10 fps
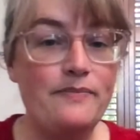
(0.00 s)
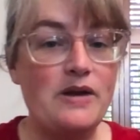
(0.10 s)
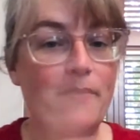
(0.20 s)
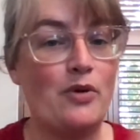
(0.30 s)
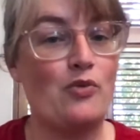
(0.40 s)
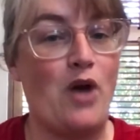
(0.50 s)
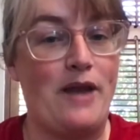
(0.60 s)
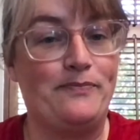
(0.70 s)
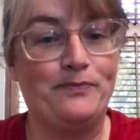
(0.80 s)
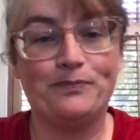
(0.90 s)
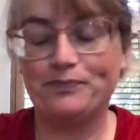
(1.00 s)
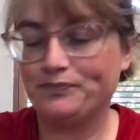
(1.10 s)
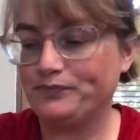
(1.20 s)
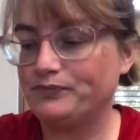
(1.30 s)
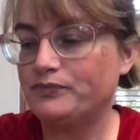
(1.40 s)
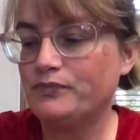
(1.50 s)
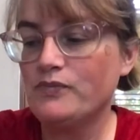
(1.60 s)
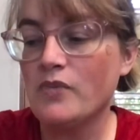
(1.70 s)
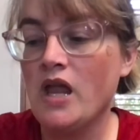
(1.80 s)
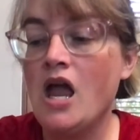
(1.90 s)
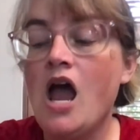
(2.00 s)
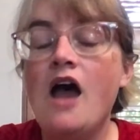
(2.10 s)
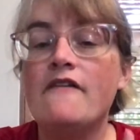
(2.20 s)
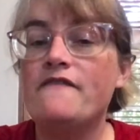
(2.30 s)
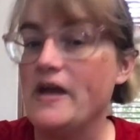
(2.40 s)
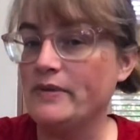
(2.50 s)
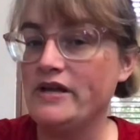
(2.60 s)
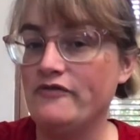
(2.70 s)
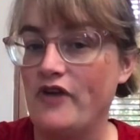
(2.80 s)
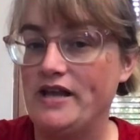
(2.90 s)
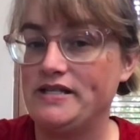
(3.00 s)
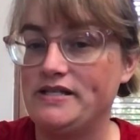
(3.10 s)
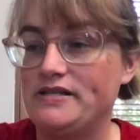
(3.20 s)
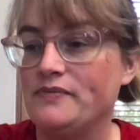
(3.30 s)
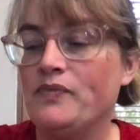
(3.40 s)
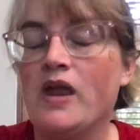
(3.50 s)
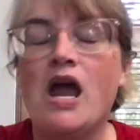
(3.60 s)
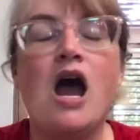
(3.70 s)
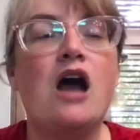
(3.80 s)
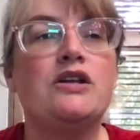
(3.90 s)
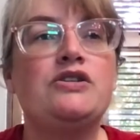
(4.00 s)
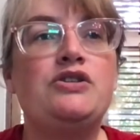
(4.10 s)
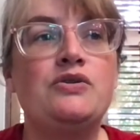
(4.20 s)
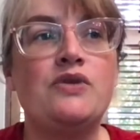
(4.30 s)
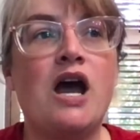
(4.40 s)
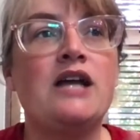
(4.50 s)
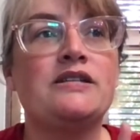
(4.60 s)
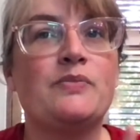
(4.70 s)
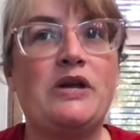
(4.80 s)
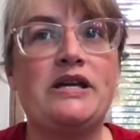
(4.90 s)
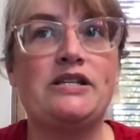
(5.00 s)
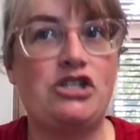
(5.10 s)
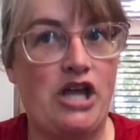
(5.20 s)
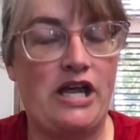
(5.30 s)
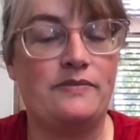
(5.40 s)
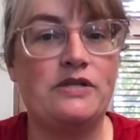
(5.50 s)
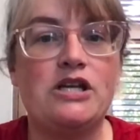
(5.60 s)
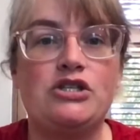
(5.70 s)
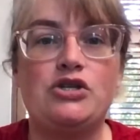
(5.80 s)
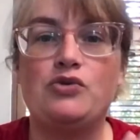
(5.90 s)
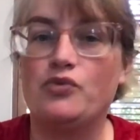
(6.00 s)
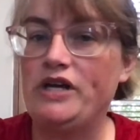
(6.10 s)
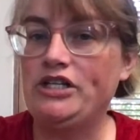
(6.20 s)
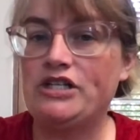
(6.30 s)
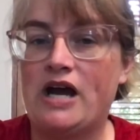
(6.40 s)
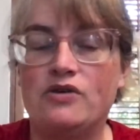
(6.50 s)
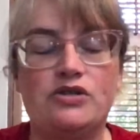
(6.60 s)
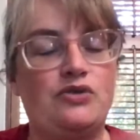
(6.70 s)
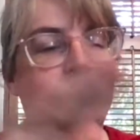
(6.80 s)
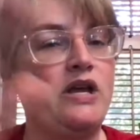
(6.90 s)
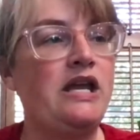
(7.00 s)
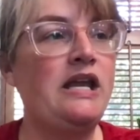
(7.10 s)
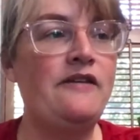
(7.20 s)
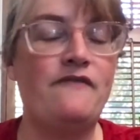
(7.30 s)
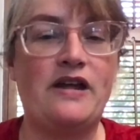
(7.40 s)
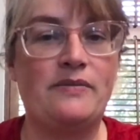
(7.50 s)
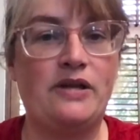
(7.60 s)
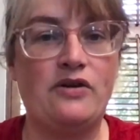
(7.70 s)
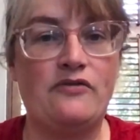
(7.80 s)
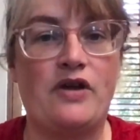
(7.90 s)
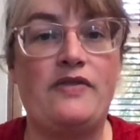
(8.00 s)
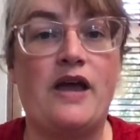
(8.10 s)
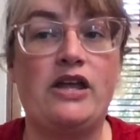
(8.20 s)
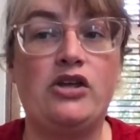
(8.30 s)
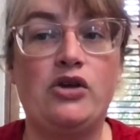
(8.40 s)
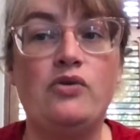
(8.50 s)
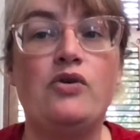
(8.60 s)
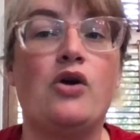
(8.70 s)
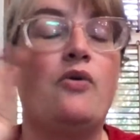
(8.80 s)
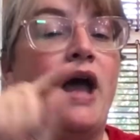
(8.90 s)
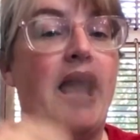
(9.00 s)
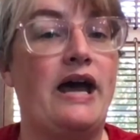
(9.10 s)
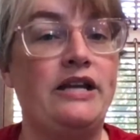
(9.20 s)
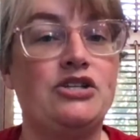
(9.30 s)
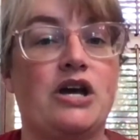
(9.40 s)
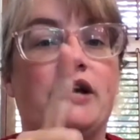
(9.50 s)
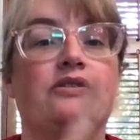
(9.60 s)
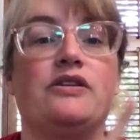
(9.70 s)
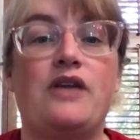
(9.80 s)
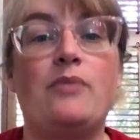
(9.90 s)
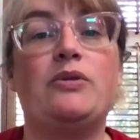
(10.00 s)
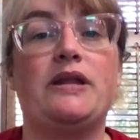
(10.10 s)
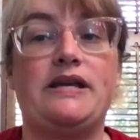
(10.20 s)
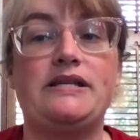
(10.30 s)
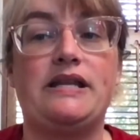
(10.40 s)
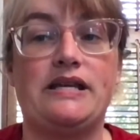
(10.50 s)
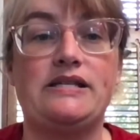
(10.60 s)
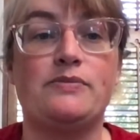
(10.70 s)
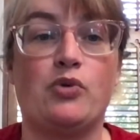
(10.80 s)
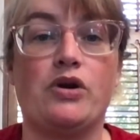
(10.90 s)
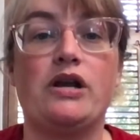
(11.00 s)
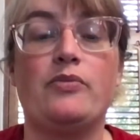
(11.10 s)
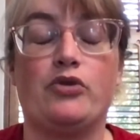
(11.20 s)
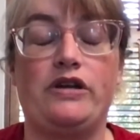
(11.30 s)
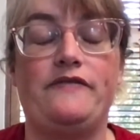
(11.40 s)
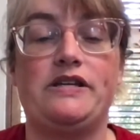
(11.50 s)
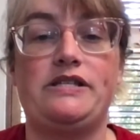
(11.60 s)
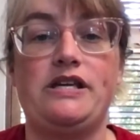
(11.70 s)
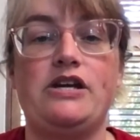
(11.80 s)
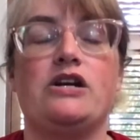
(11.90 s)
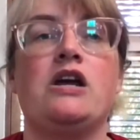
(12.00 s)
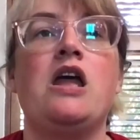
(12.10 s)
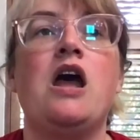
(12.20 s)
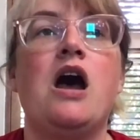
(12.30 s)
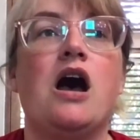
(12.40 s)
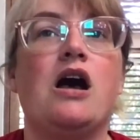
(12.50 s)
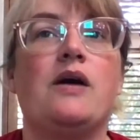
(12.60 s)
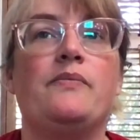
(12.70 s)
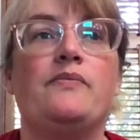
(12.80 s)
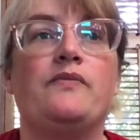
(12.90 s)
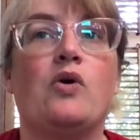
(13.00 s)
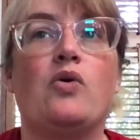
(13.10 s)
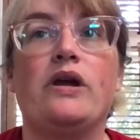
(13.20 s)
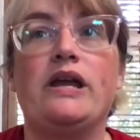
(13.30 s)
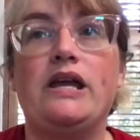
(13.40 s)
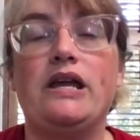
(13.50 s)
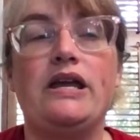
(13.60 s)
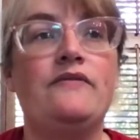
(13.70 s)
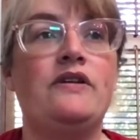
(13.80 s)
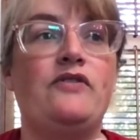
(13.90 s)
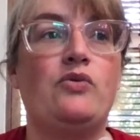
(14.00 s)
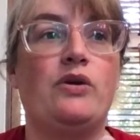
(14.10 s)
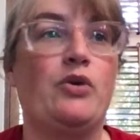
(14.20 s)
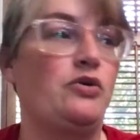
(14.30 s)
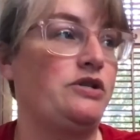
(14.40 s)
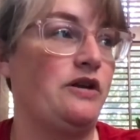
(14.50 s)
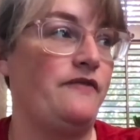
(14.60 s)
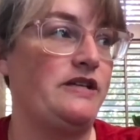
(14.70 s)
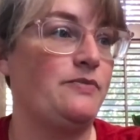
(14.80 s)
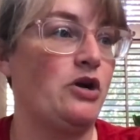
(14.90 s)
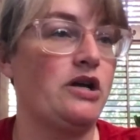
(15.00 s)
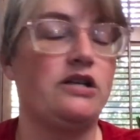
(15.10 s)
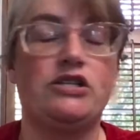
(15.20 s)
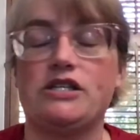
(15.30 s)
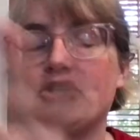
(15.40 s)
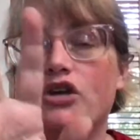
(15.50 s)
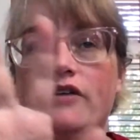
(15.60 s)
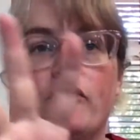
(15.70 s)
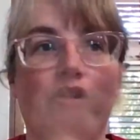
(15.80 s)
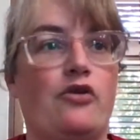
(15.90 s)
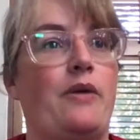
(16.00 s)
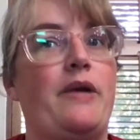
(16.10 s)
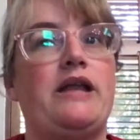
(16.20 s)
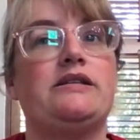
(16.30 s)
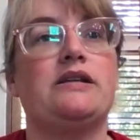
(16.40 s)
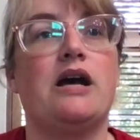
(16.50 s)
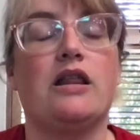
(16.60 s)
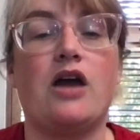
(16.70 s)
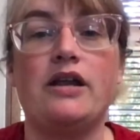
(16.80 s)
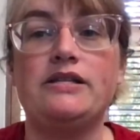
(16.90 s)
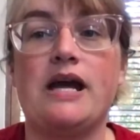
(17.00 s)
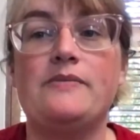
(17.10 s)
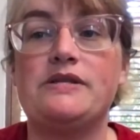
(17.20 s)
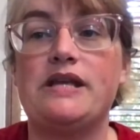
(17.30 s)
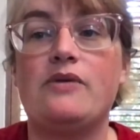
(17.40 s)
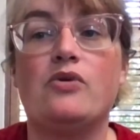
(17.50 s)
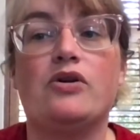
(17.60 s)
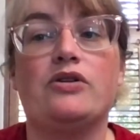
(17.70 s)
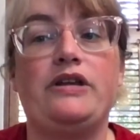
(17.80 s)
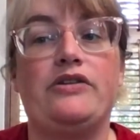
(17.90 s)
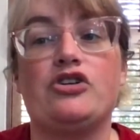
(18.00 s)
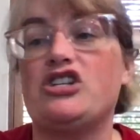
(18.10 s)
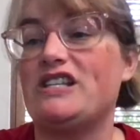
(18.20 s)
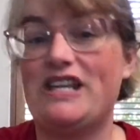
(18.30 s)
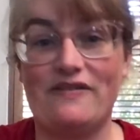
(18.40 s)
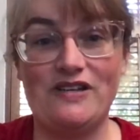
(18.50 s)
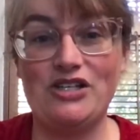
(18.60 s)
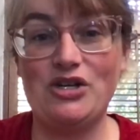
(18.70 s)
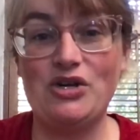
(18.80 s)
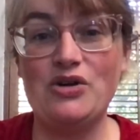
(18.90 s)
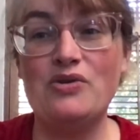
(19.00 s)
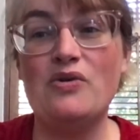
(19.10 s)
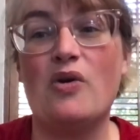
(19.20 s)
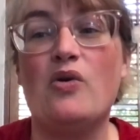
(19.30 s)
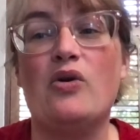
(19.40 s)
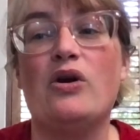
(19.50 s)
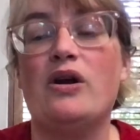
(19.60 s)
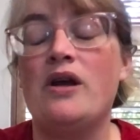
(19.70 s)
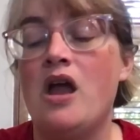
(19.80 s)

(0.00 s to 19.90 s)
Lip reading: number 1, family and friends. Do not be ashamed to reach out to any family or friend that you know had a child that plays this sport a previous year. Even if you to post it on Facebook, just looking for equipment. A lot of times they will either just give it to you or